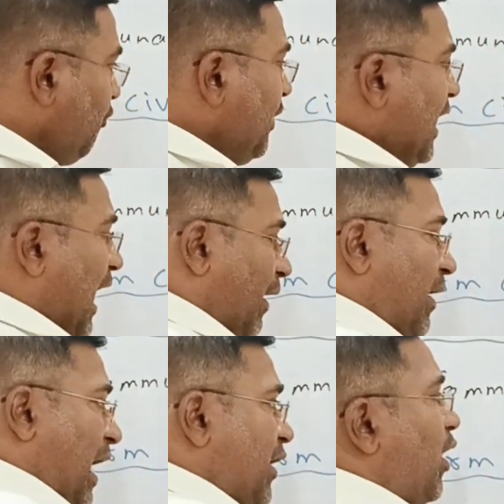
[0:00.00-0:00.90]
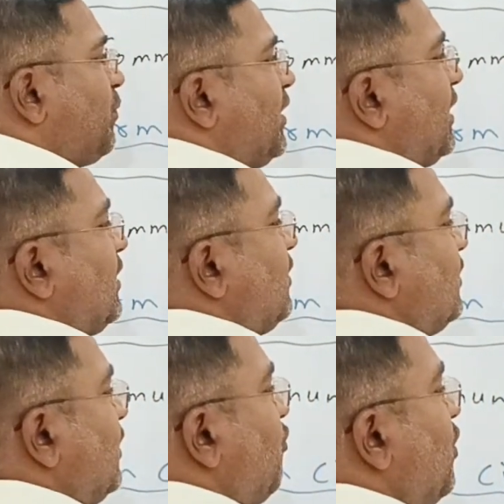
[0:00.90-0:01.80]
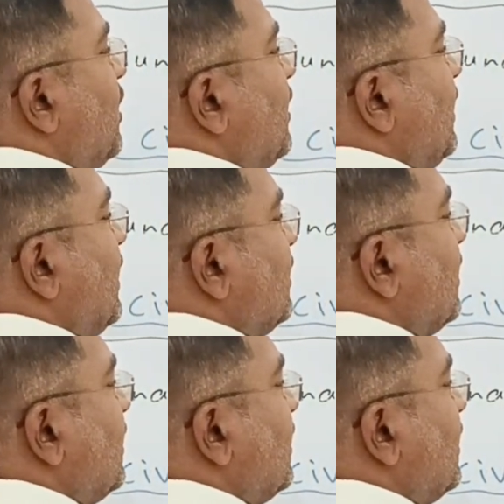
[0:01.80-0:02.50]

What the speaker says: we have adopted the word in